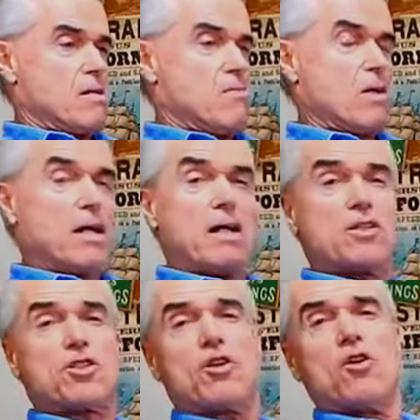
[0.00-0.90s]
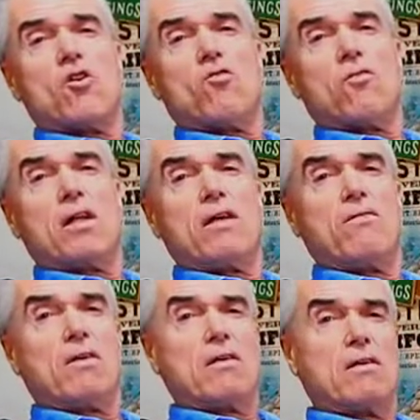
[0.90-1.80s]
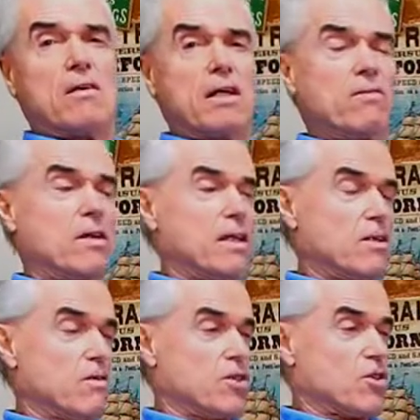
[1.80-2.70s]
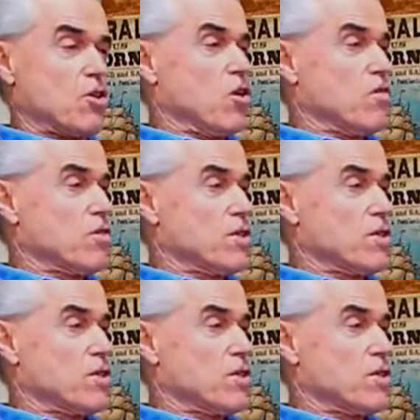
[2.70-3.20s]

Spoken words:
what kind of stove. Leave a link to a stove or